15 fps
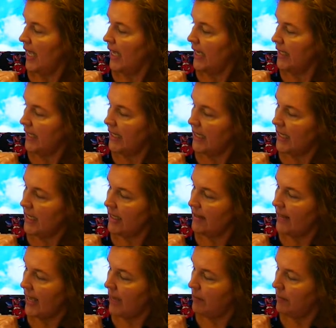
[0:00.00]
and he
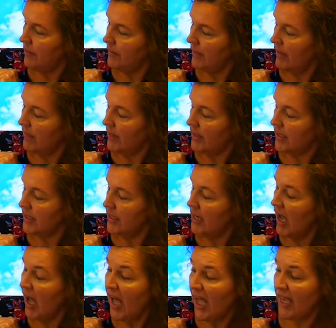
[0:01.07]
that believeth
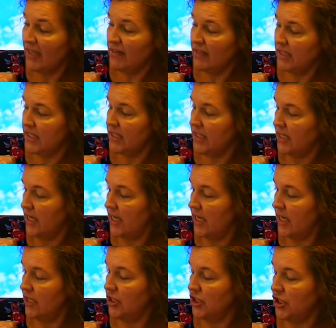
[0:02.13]
not the
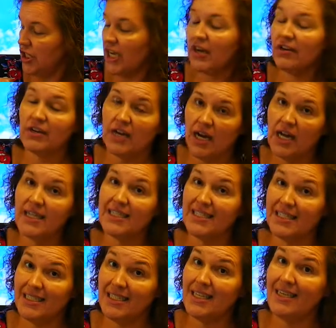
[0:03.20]
Son shall not
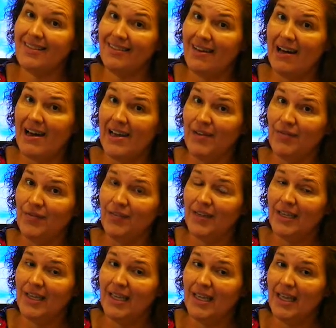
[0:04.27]
see life.
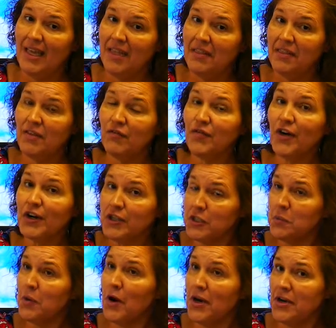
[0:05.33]
The
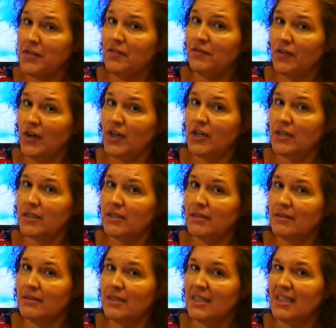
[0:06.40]
first part of the verse
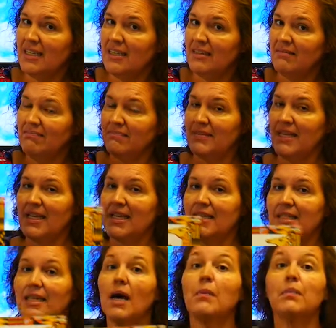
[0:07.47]

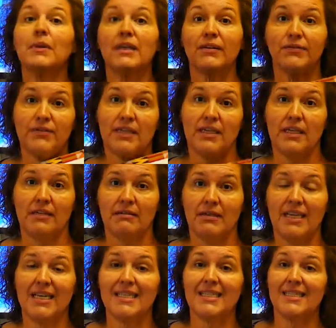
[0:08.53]
is
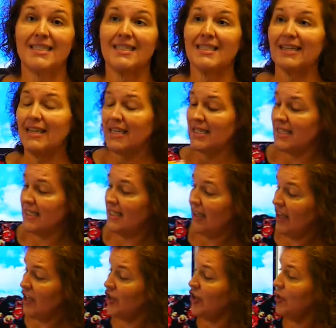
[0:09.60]
uplifting. It's
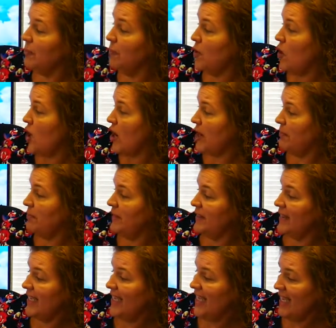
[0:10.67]
a good part,
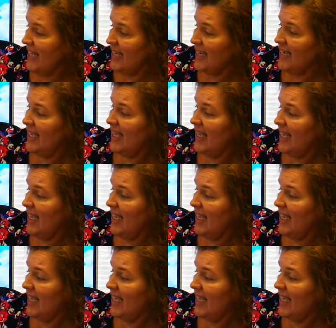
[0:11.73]
but then